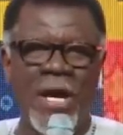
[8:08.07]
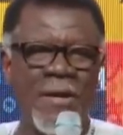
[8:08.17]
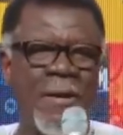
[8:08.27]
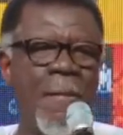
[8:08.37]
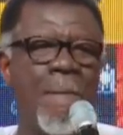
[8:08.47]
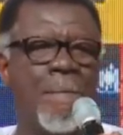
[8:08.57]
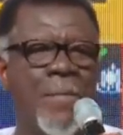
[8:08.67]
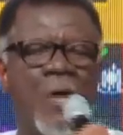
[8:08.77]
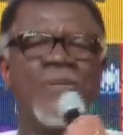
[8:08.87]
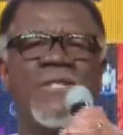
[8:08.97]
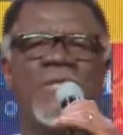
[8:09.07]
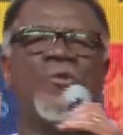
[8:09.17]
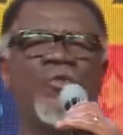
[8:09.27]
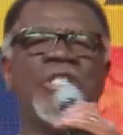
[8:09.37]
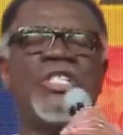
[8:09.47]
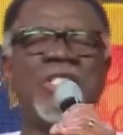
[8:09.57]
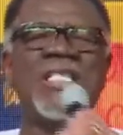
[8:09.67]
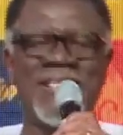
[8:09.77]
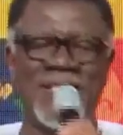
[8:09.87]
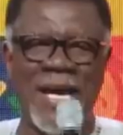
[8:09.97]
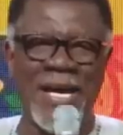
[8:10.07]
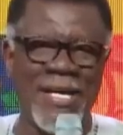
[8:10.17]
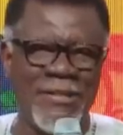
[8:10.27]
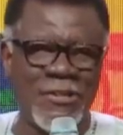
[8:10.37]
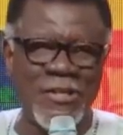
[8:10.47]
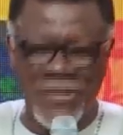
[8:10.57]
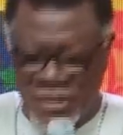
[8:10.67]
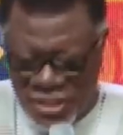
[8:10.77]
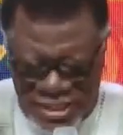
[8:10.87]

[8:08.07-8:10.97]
When Moses reached this age,